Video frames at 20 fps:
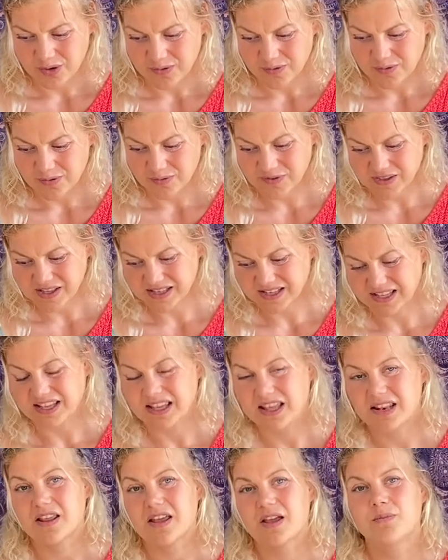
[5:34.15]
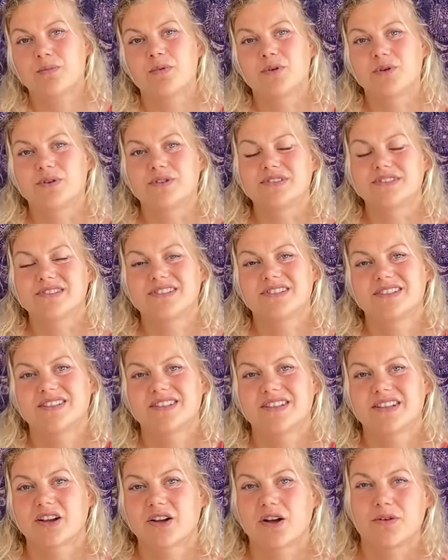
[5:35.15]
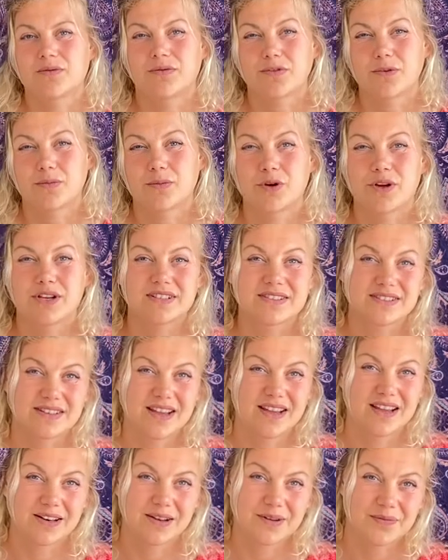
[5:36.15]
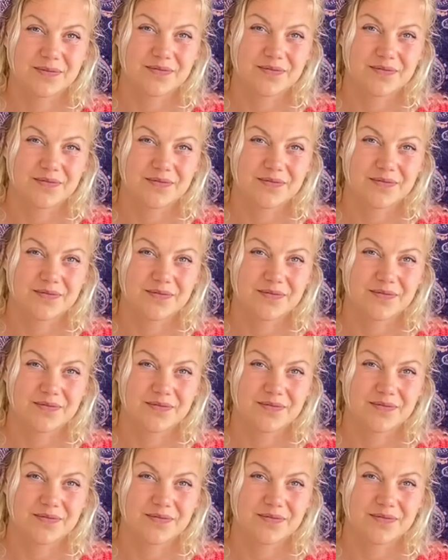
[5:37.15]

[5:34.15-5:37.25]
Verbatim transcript: feeling and impulse that come from your inside.